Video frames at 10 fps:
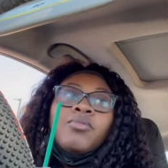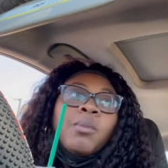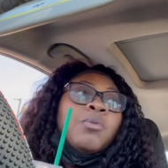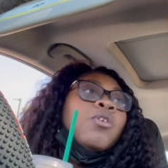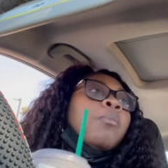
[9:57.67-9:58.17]

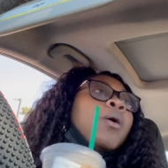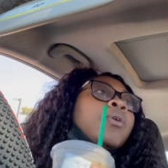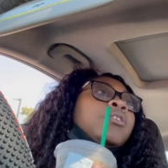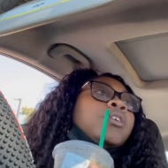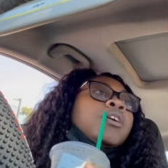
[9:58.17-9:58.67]
roll my
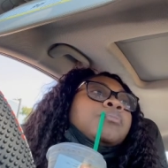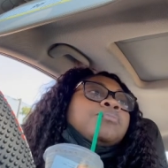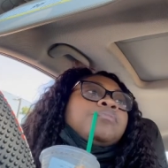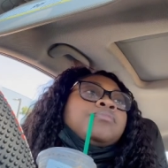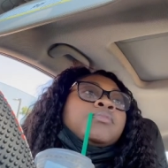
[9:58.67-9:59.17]
window up.
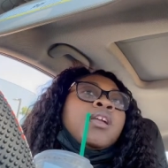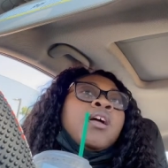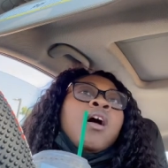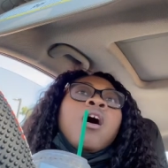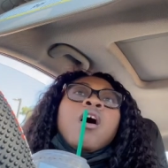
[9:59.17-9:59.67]

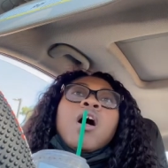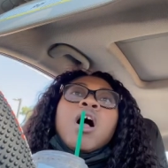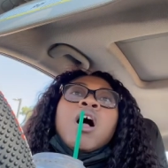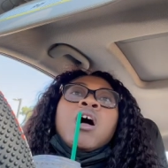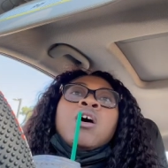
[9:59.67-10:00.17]

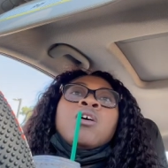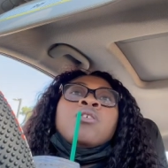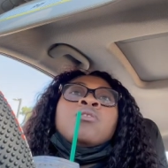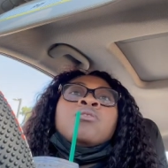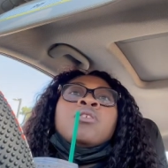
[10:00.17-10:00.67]

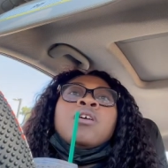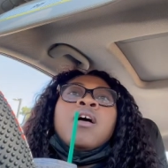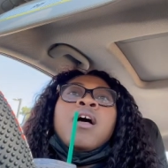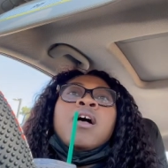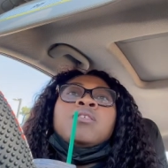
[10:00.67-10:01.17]
Oh,
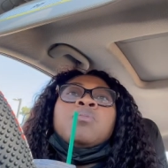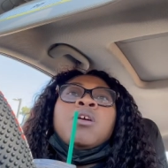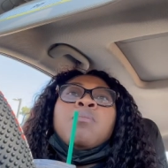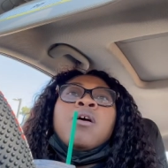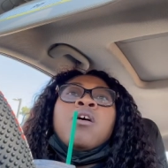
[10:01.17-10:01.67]
ask me
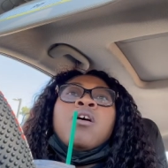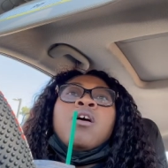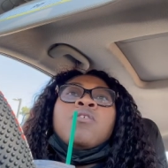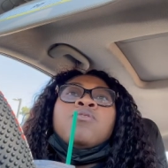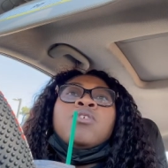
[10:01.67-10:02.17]
about
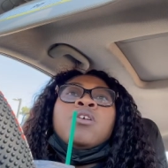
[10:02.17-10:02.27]
a free